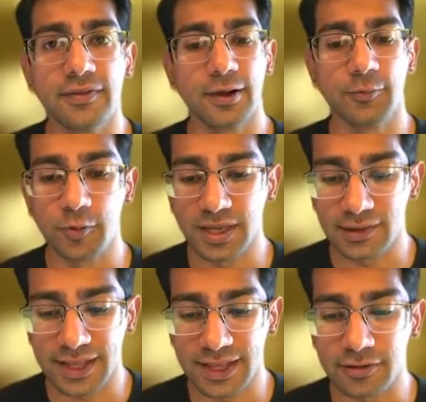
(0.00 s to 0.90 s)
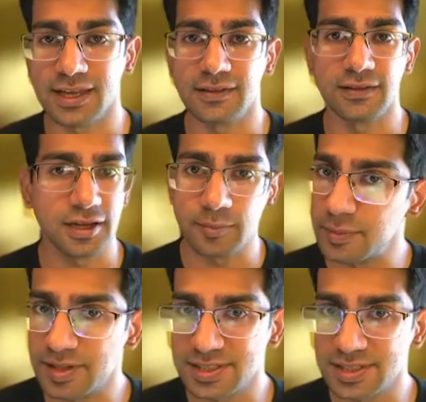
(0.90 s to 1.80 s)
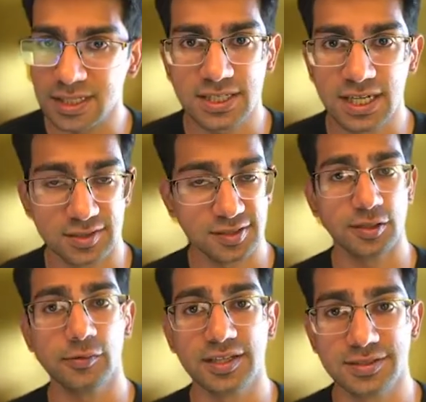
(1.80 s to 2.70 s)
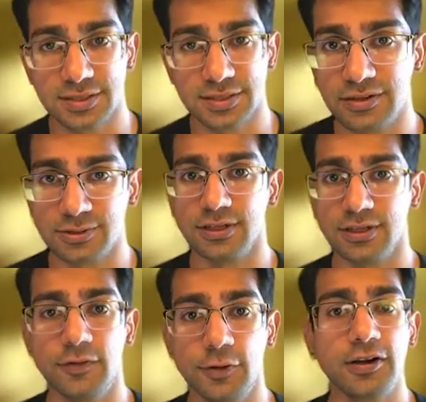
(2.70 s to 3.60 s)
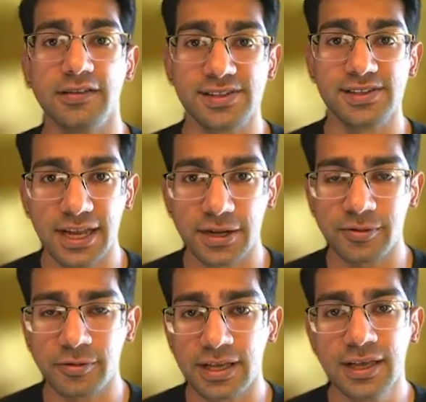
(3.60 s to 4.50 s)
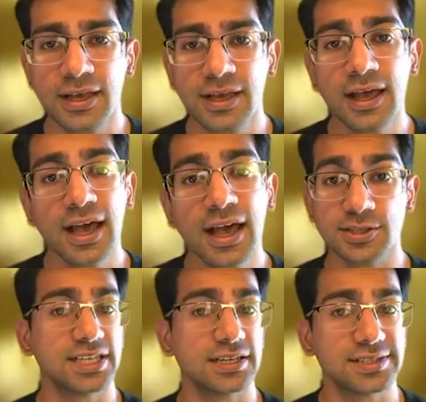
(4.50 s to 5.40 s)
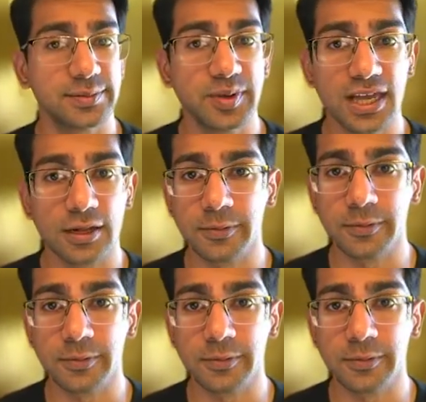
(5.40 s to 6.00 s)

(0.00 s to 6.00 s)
that will be allowed. And there may be some edge cases and nuances here. So if you are in this category, just send us a ping and we'll